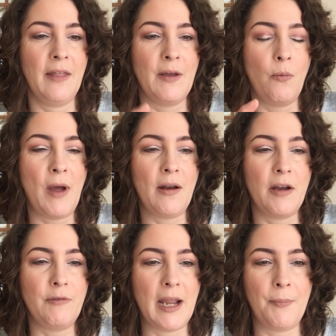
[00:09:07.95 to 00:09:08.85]
that when I
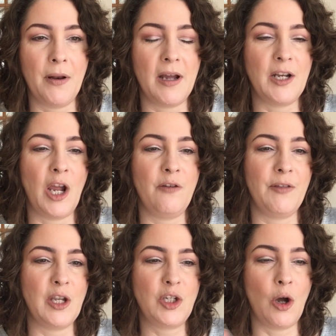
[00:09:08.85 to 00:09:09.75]
reapplied over
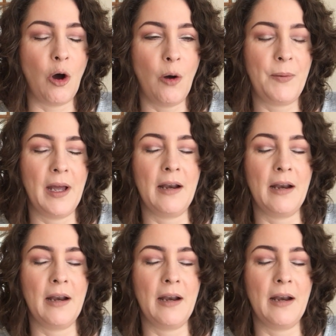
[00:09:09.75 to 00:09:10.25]
the top,